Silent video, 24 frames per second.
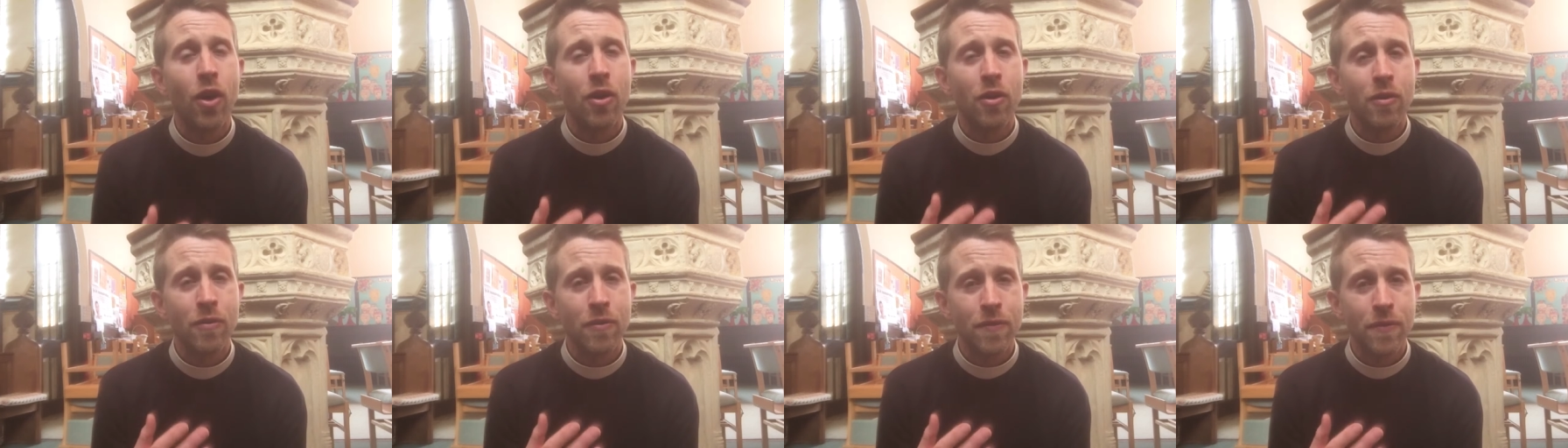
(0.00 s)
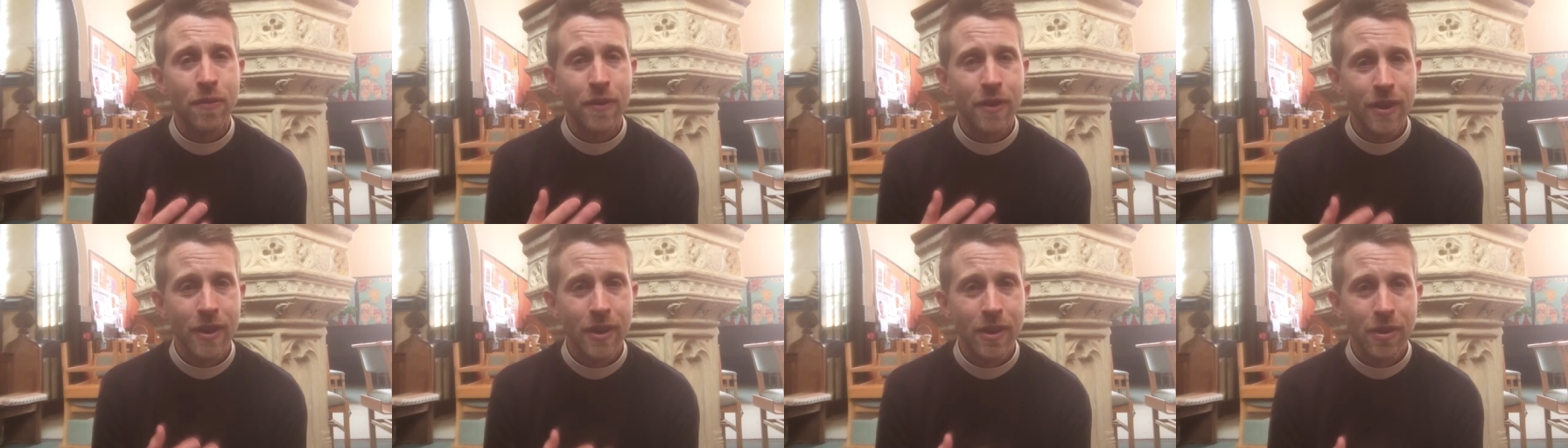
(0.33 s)

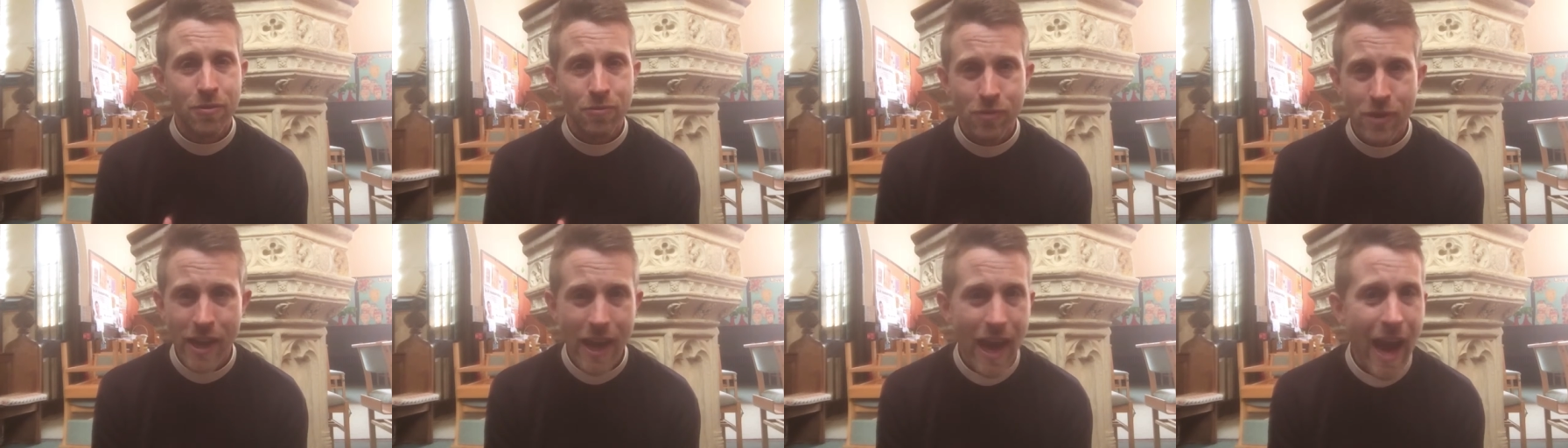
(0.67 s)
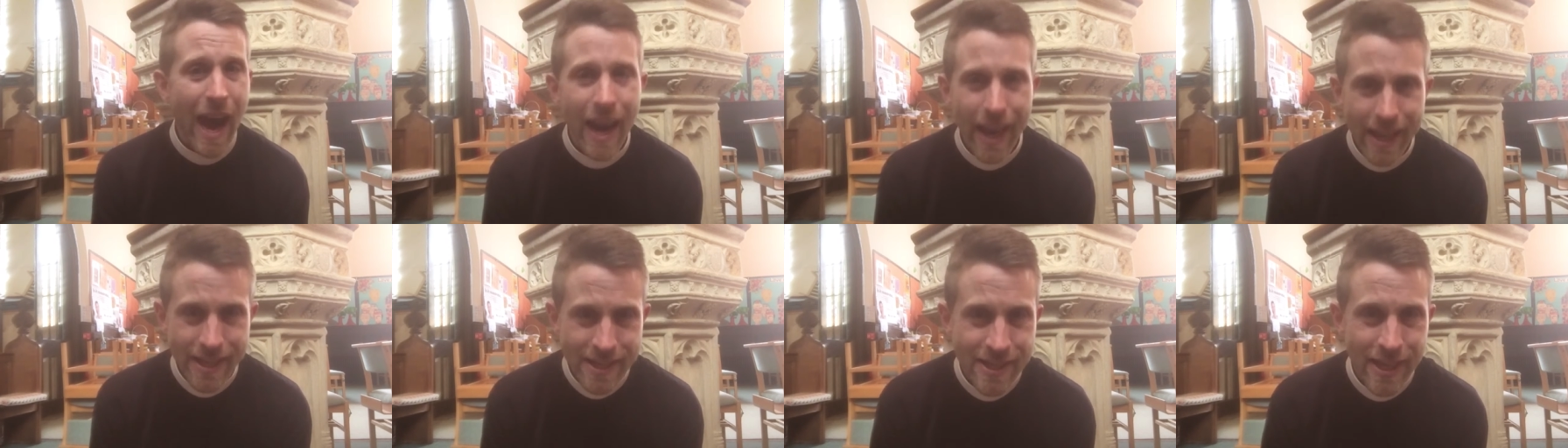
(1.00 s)
of
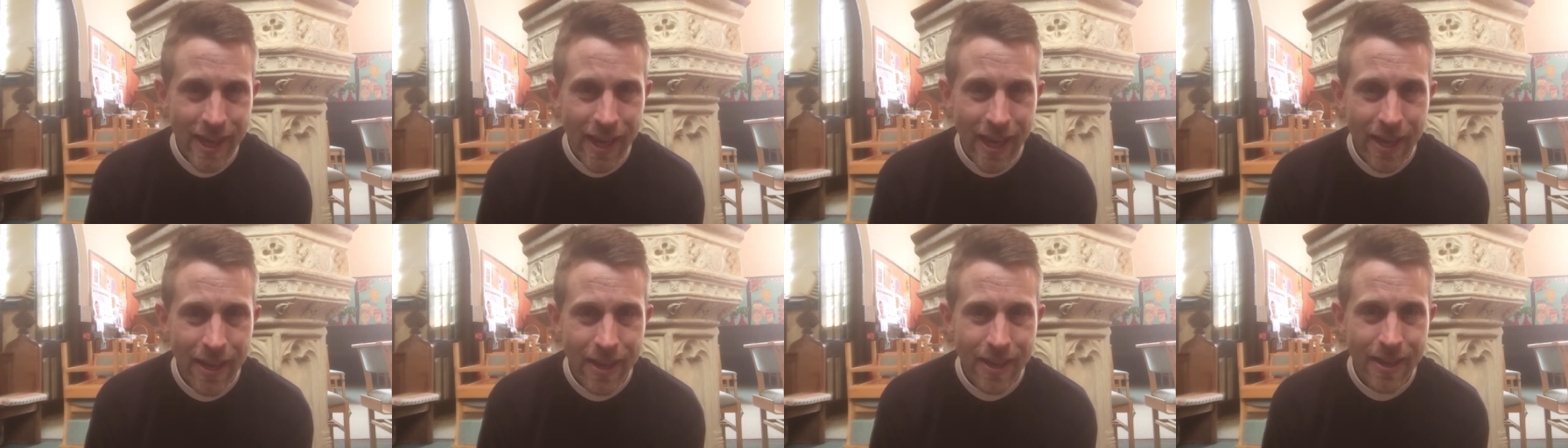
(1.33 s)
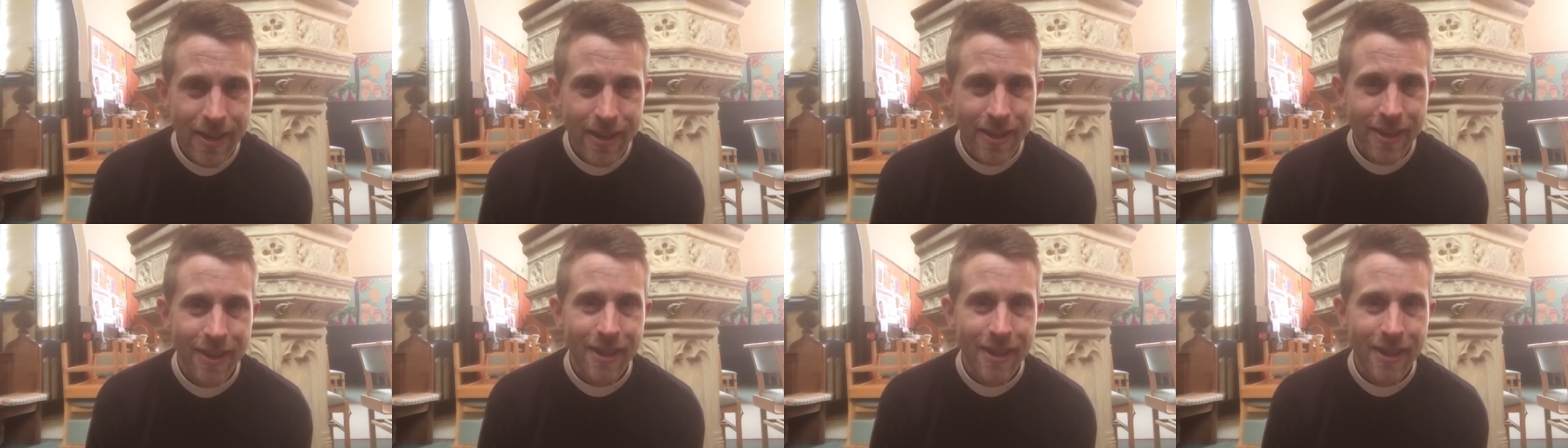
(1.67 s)
reality